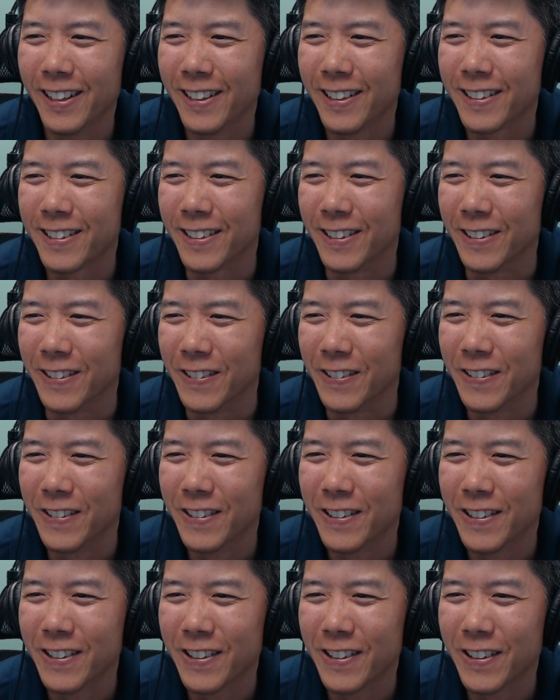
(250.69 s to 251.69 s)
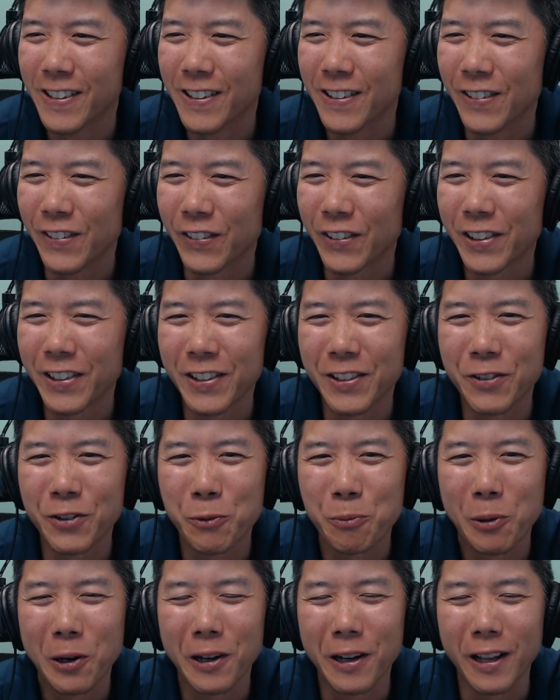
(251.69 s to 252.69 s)
So we're we're
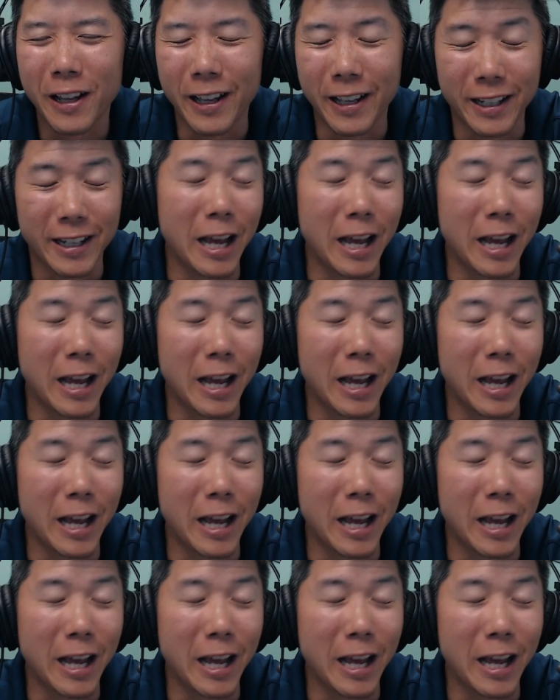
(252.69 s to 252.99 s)
I,